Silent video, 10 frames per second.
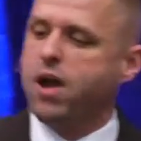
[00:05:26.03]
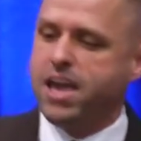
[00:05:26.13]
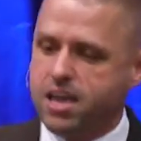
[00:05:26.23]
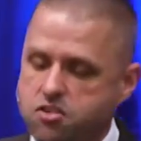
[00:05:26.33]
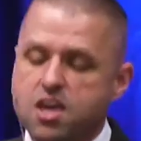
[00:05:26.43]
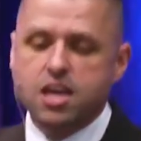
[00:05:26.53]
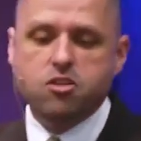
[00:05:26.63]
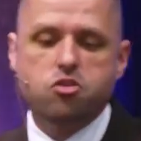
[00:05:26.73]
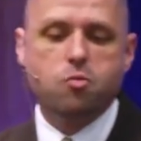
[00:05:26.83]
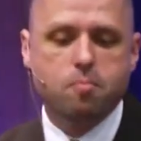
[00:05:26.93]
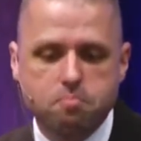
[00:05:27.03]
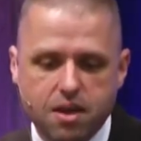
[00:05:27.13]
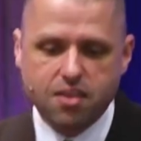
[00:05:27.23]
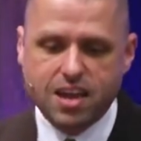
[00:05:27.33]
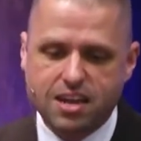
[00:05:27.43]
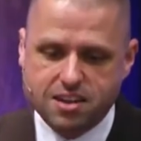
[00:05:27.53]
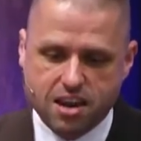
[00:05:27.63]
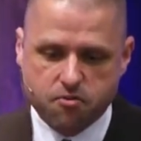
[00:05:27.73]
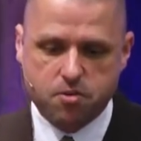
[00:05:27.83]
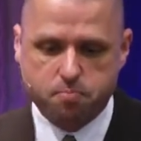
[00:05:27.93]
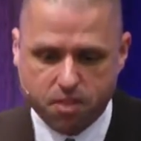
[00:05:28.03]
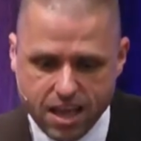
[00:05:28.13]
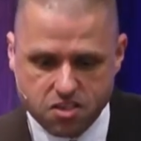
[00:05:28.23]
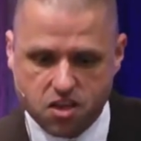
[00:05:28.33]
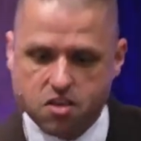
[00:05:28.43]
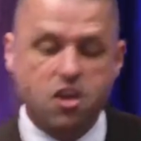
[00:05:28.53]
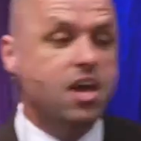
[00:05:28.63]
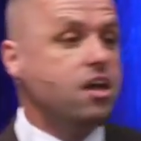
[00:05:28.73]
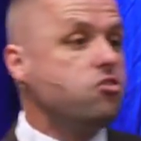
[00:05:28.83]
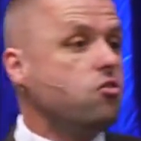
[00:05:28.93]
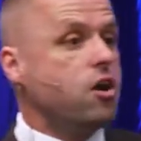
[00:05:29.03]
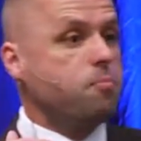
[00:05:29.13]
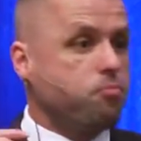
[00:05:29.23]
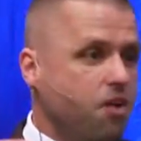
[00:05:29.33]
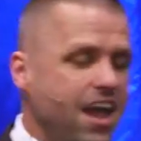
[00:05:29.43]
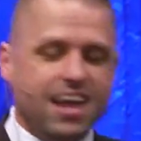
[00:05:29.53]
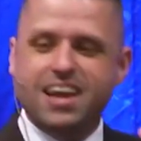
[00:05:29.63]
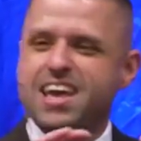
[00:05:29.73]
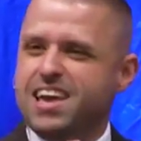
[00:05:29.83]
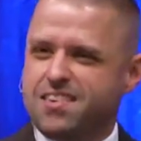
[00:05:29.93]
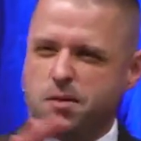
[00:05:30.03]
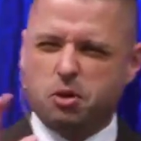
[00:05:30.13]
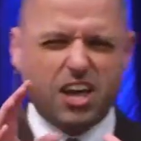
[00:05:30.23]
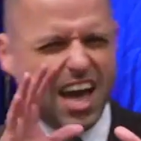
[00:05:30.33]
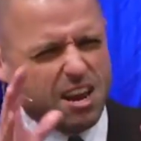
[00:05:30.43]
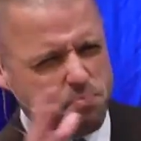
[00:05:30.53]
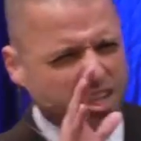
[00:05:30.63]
ways into a million different places. And so their brain is able to kind of